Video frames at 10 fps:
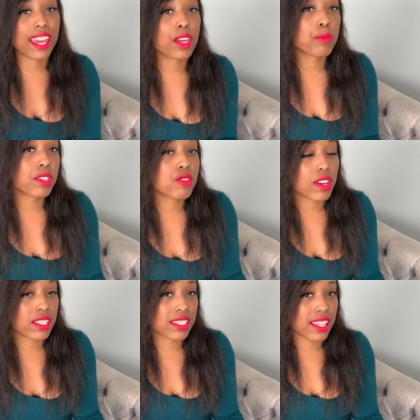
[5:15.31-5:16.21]
can be
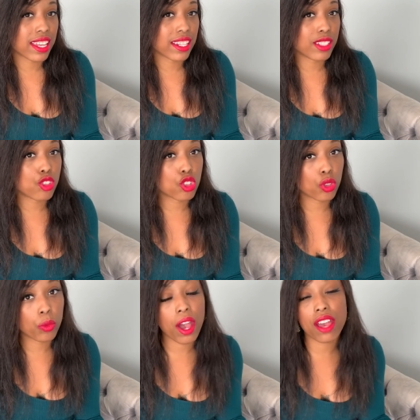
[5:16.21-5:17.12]
translated to
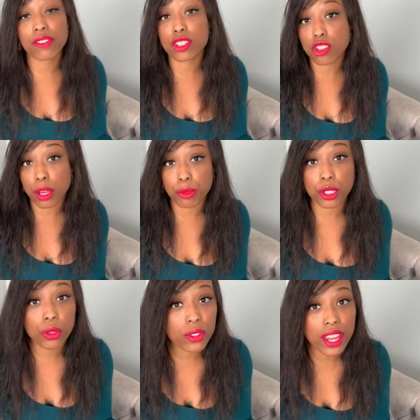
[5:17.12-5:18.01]
whatever job
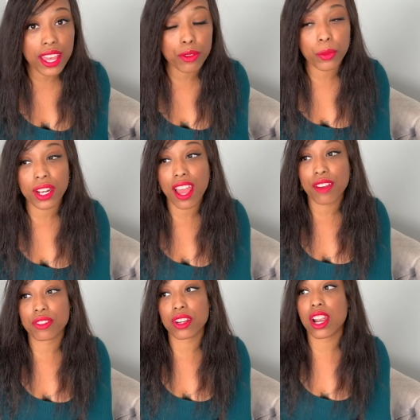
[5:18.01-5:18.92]
you're in,
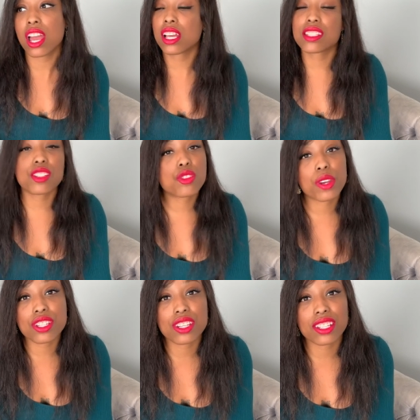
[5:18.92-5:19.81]
whatever
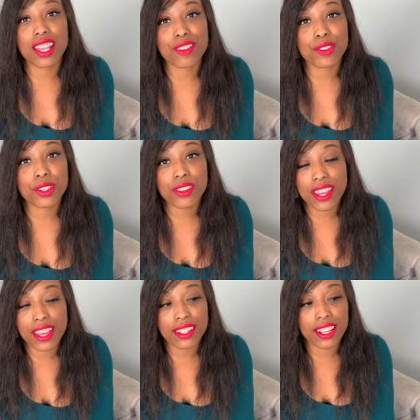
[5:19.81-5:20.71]
situation in life you're
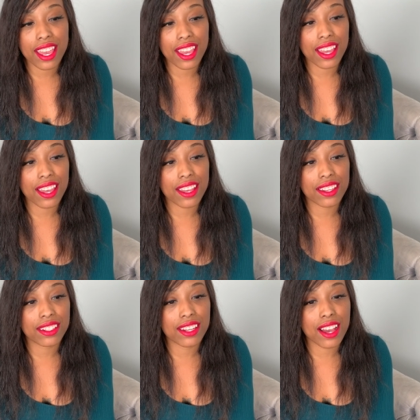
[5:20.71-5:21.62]
in,
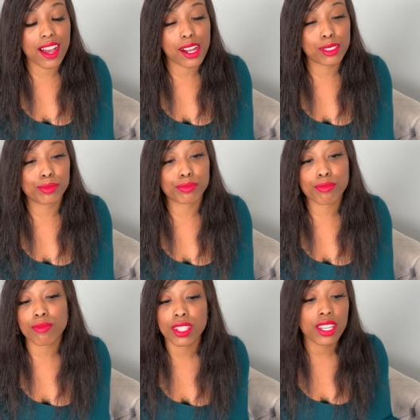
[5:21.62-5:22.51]
and um,
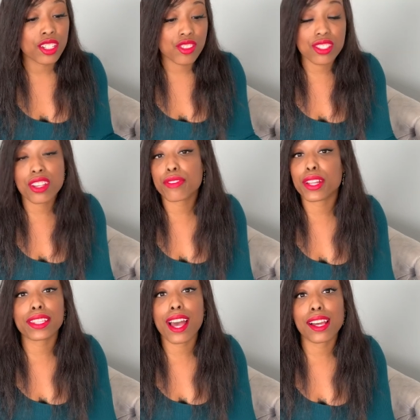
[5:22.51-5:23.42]
just stuff
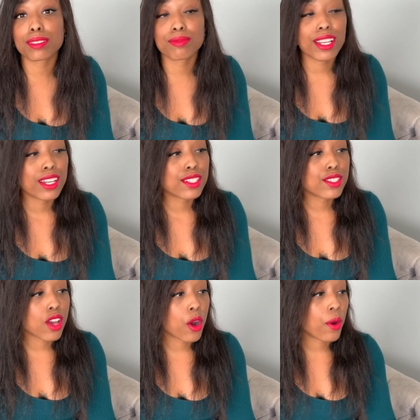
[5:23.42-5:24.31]
like that.
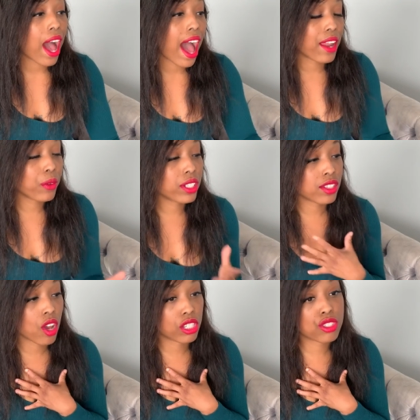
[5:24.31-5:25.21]
So, I don't want
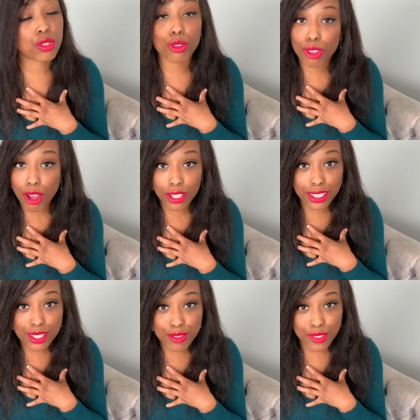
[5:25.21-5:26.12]
to talk too long
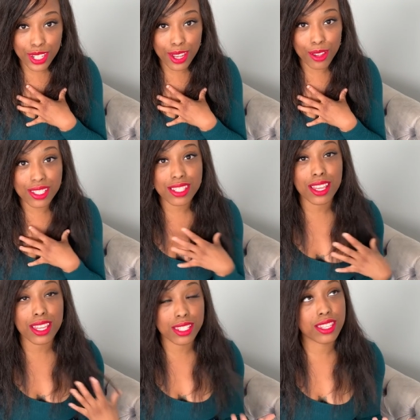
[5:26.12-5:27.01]
in this video. This
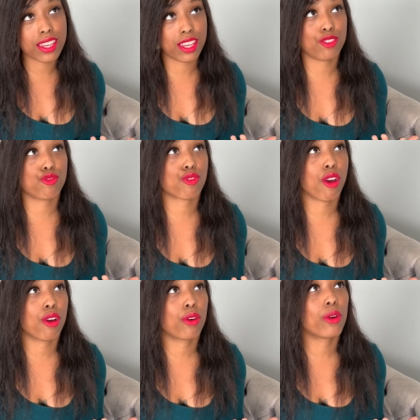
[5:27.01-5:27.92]
is the
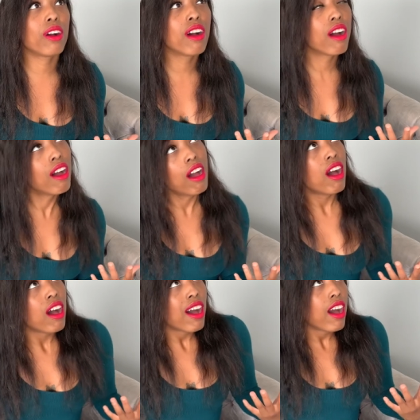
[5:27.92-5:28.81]
intro.
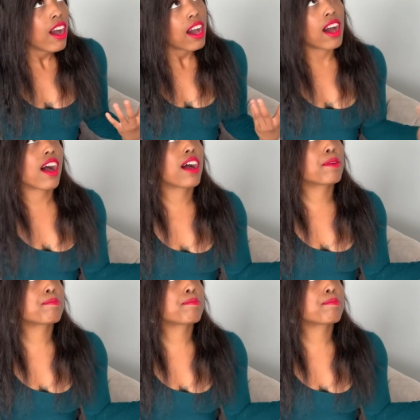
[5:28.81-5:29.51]
Um,